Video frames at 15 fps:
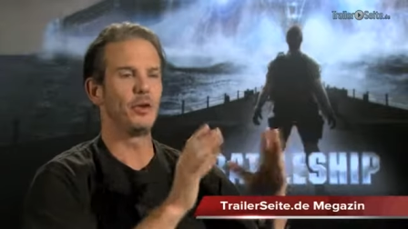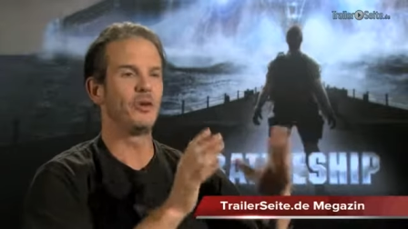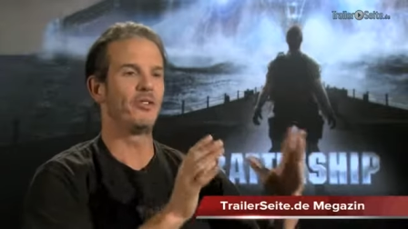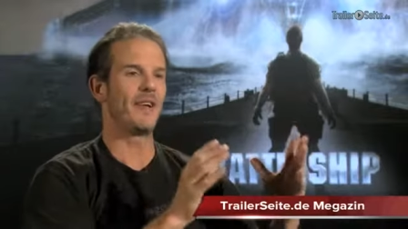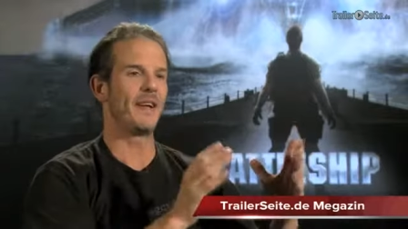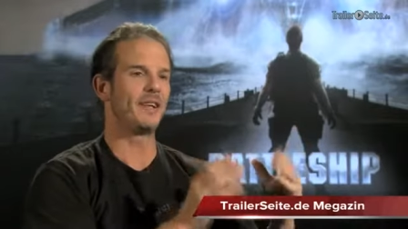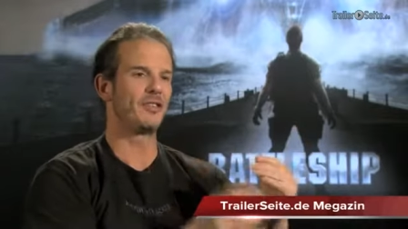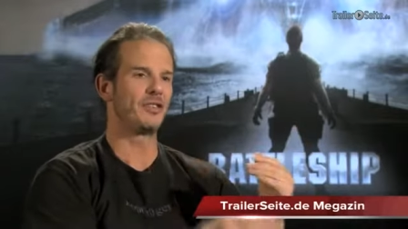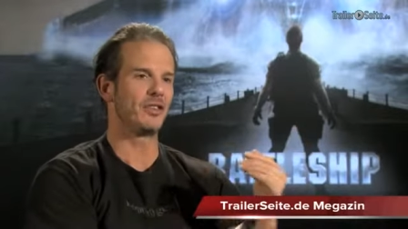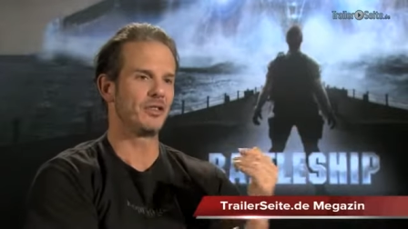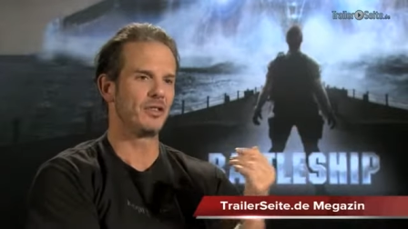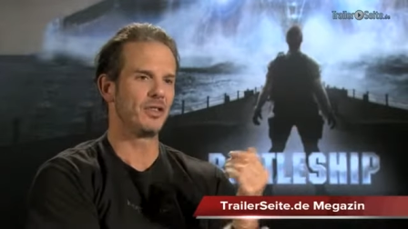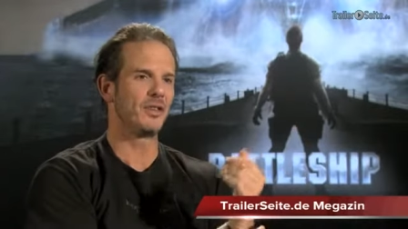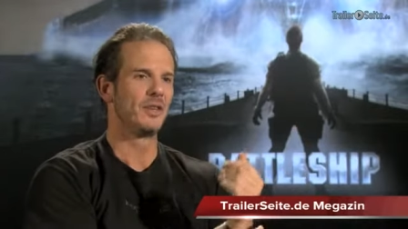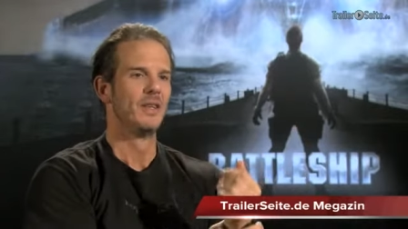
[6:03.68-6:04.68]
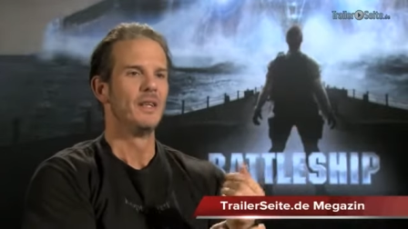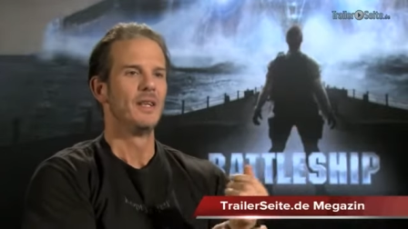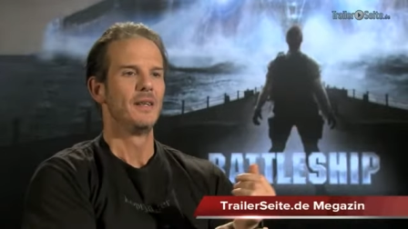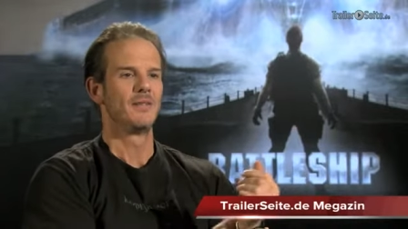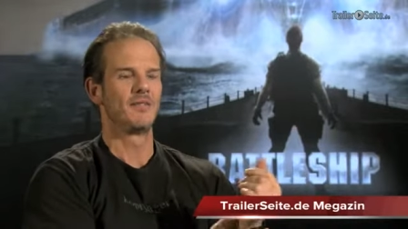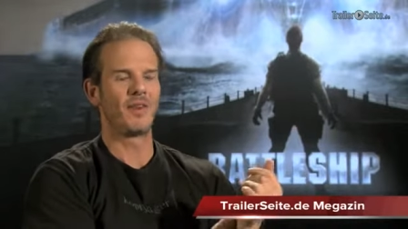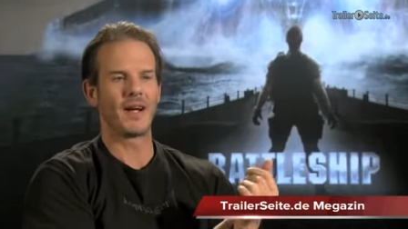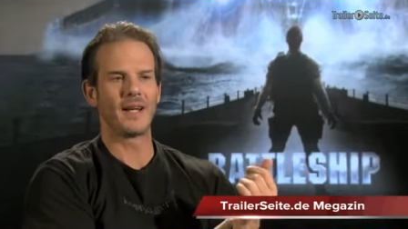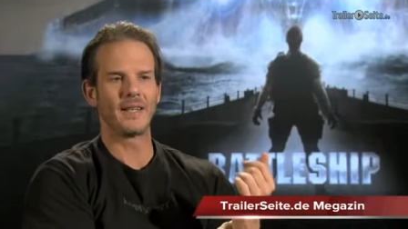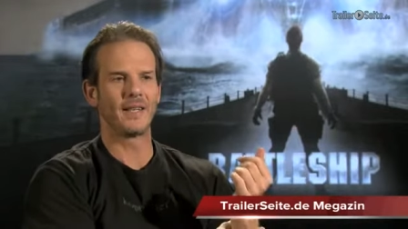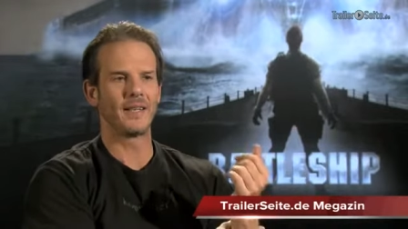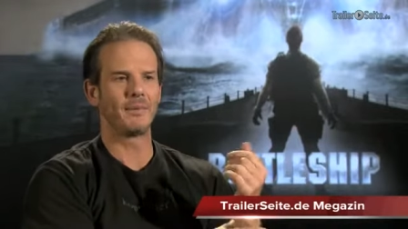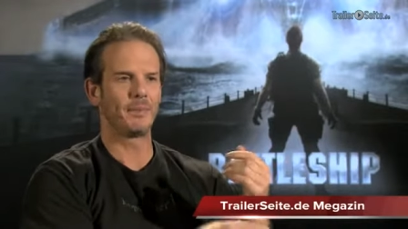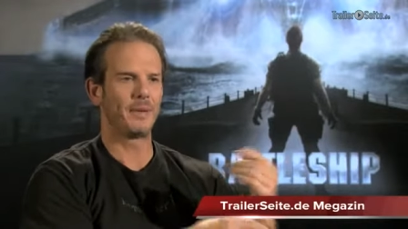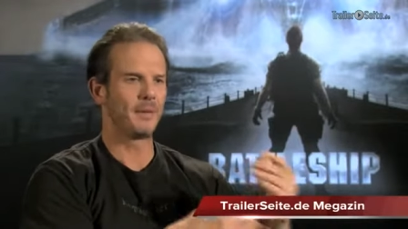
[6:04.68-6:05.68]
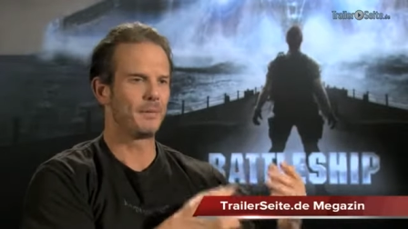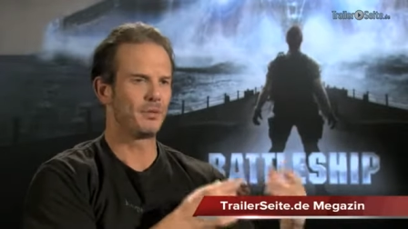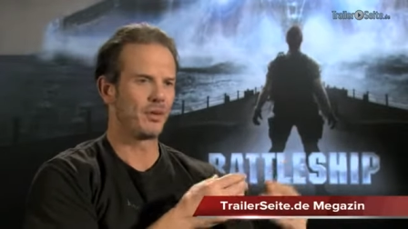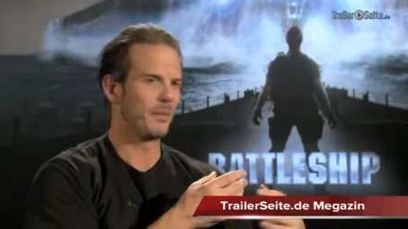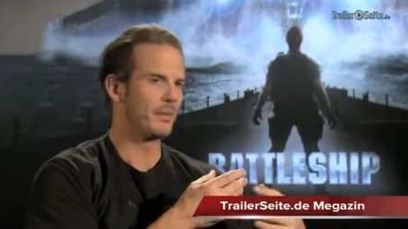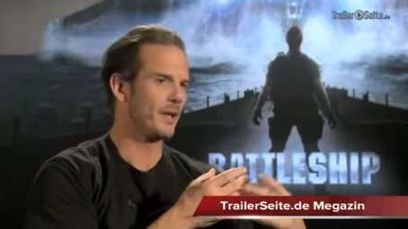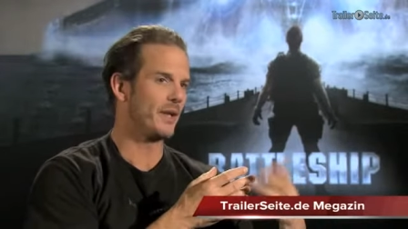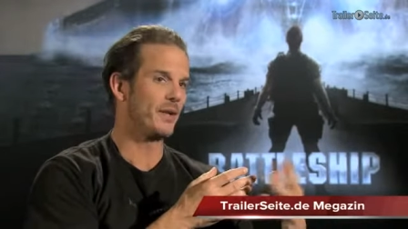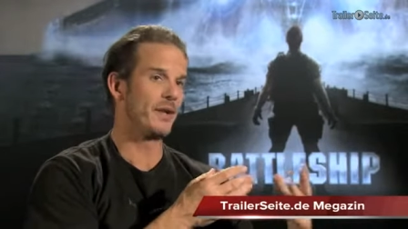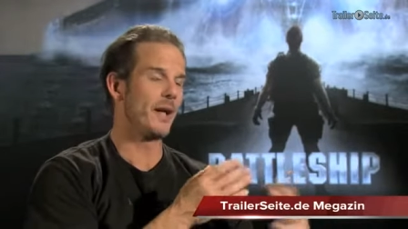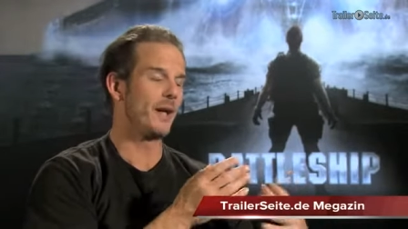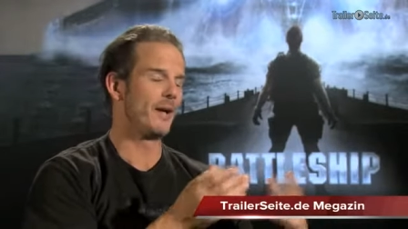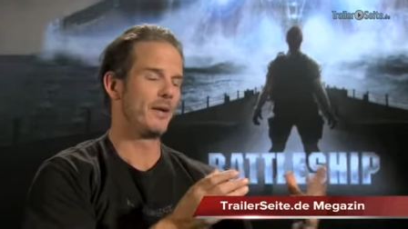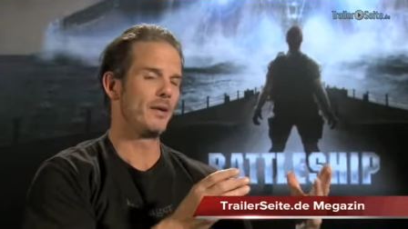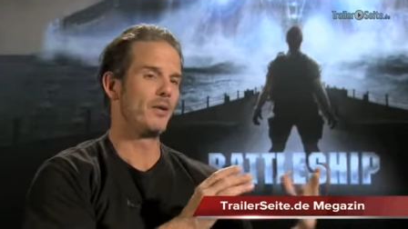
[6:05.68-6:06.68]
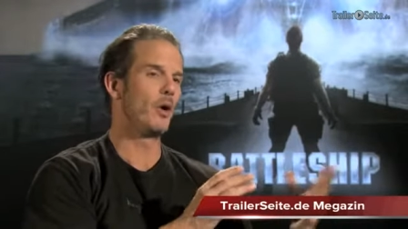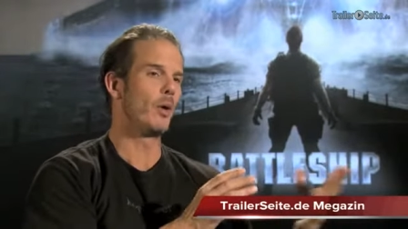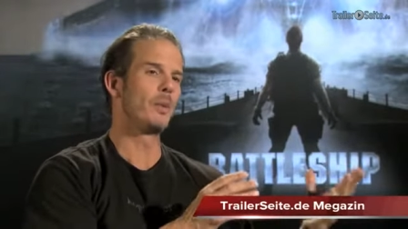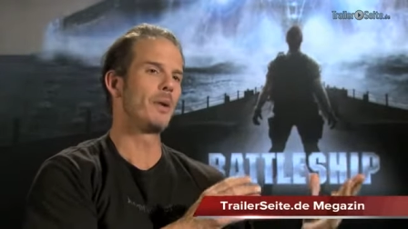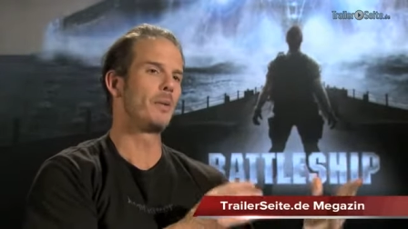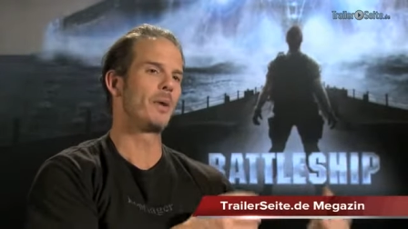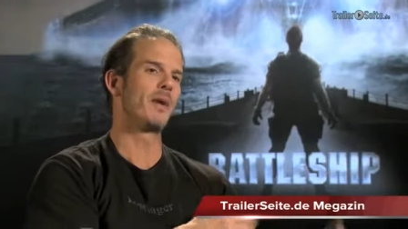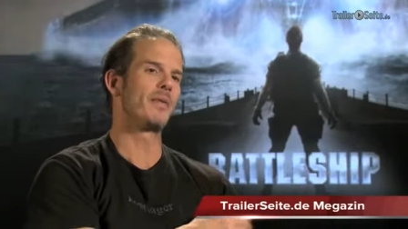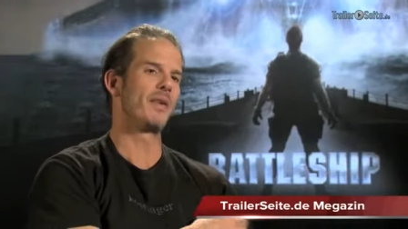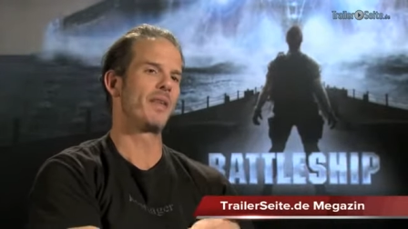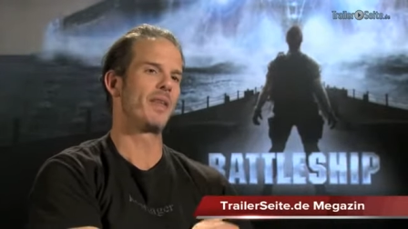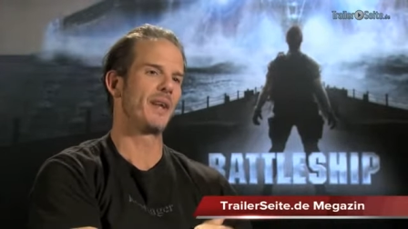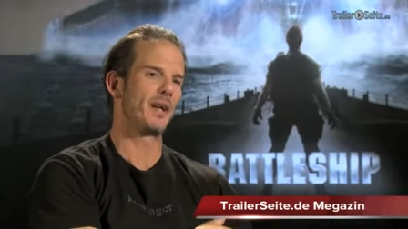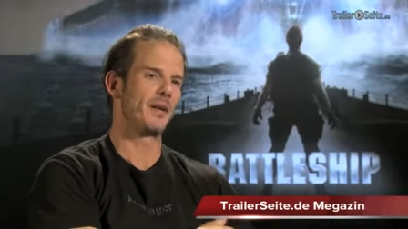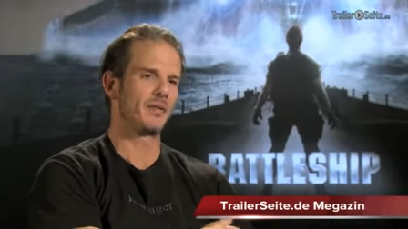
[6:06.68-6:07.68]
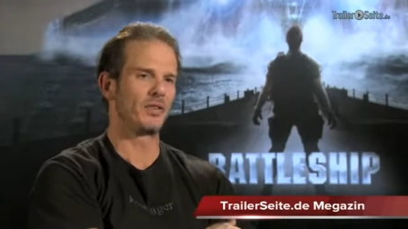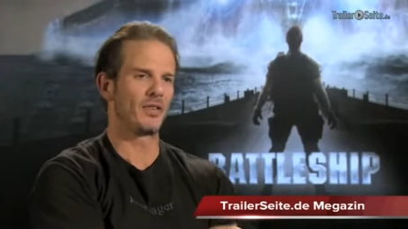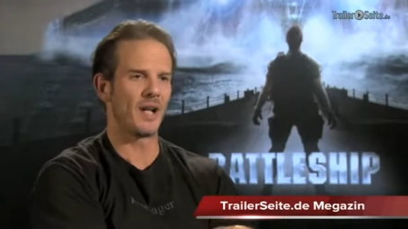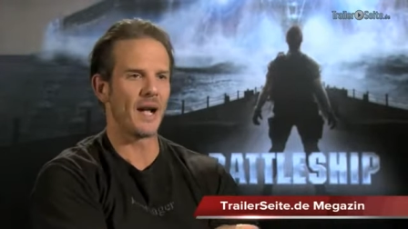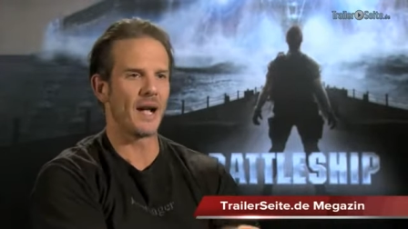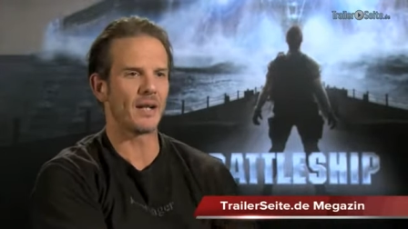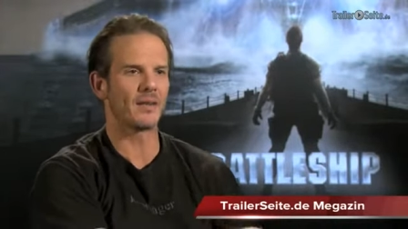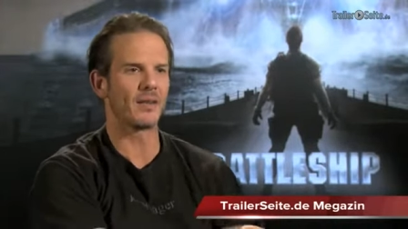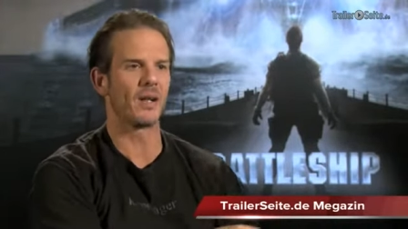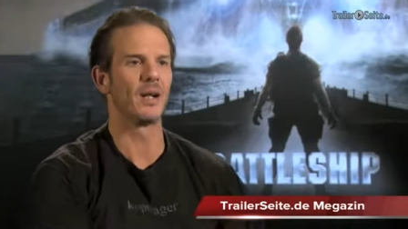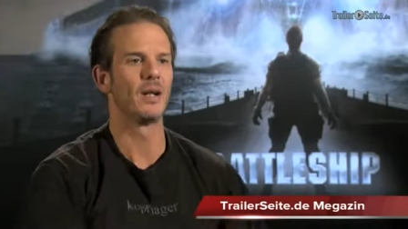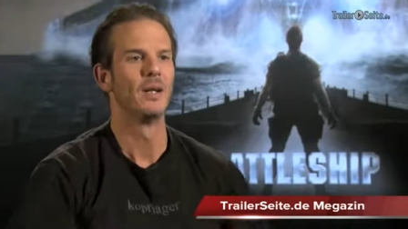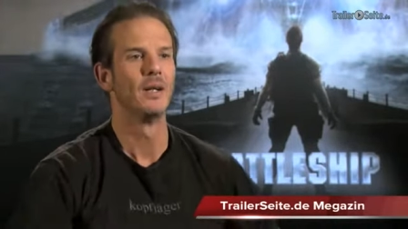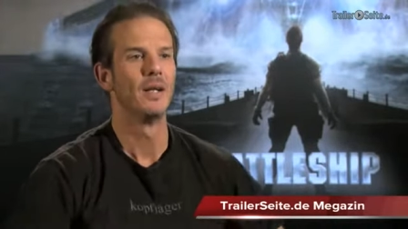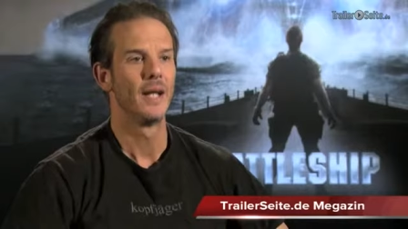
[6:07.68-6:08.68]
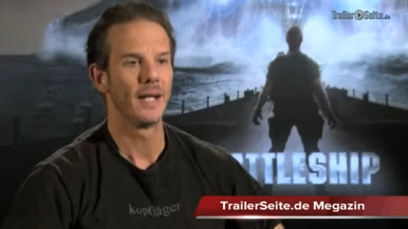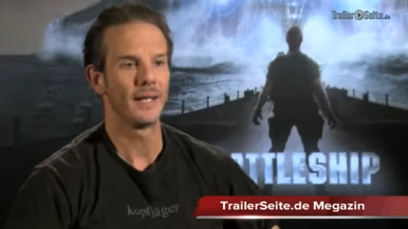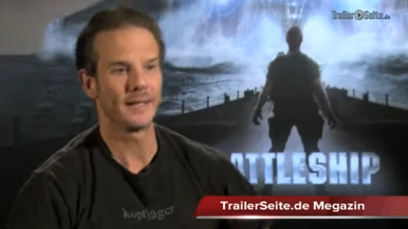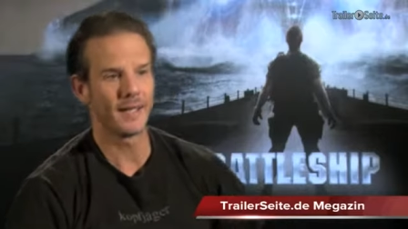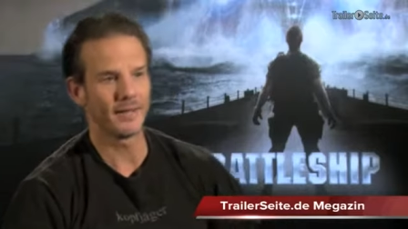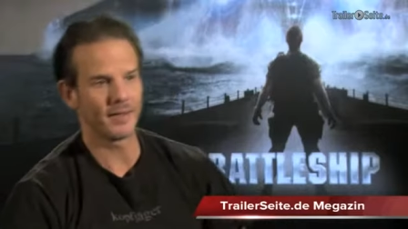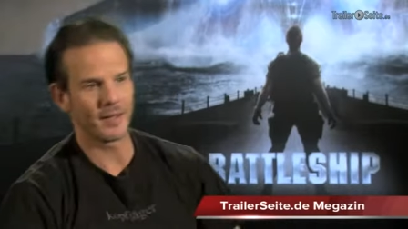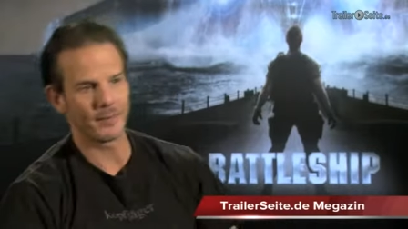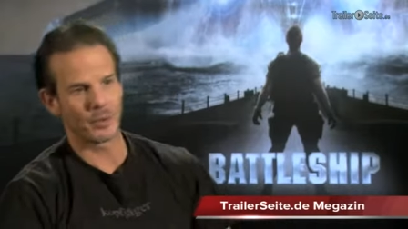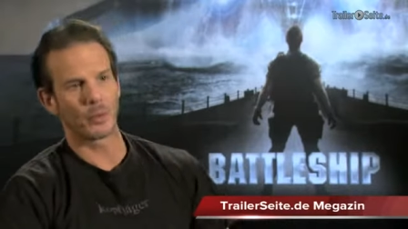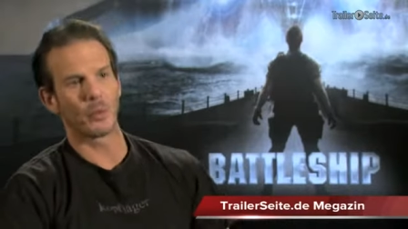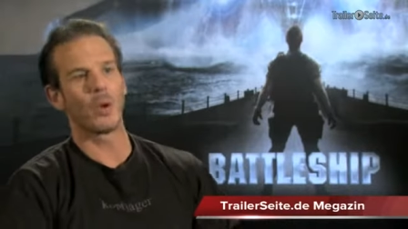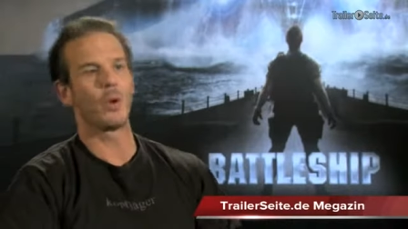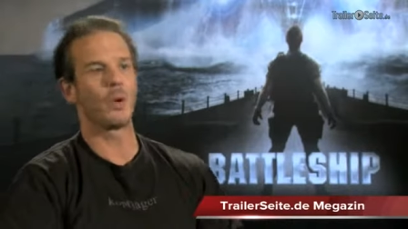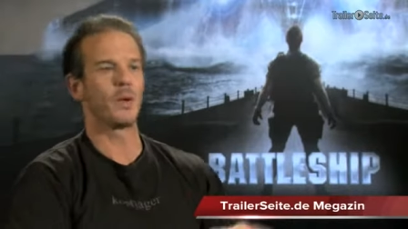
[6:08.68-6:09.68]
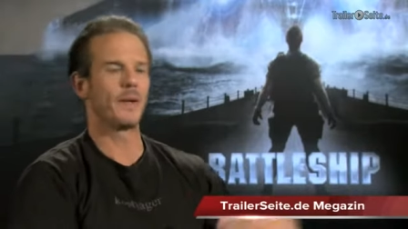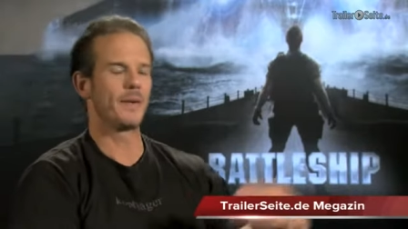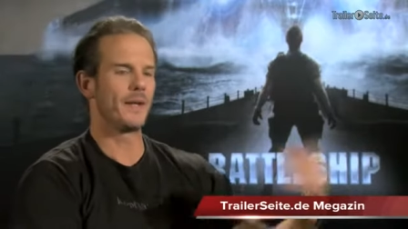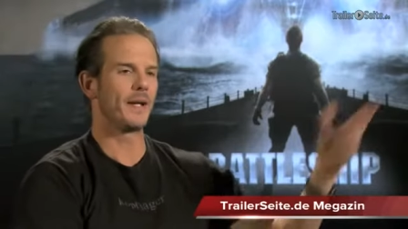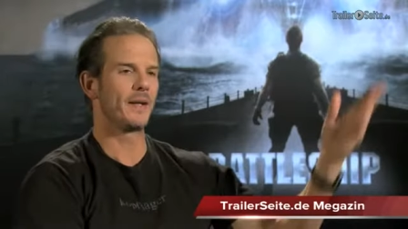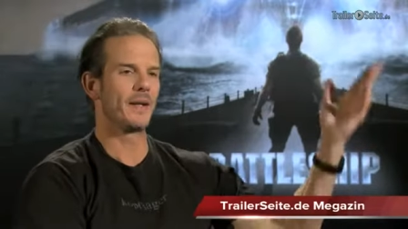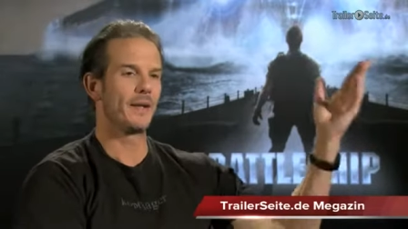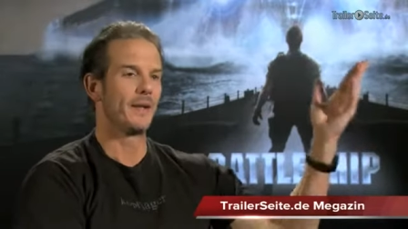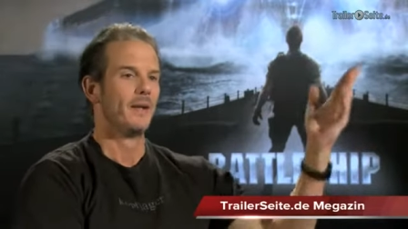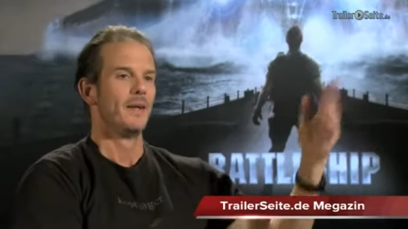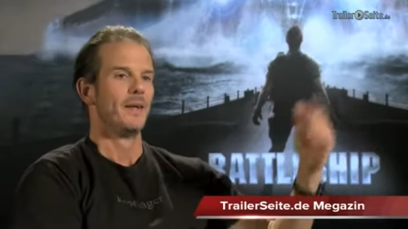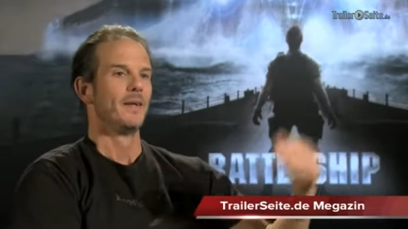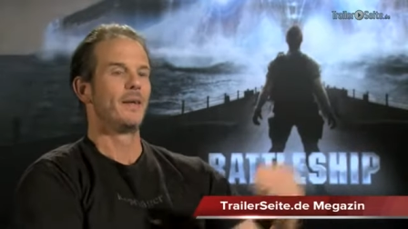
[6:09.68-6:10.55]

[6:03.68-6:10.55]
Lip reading: new faces and finding people, someone that nobody would ever think of as an actor, and giving them a role, and then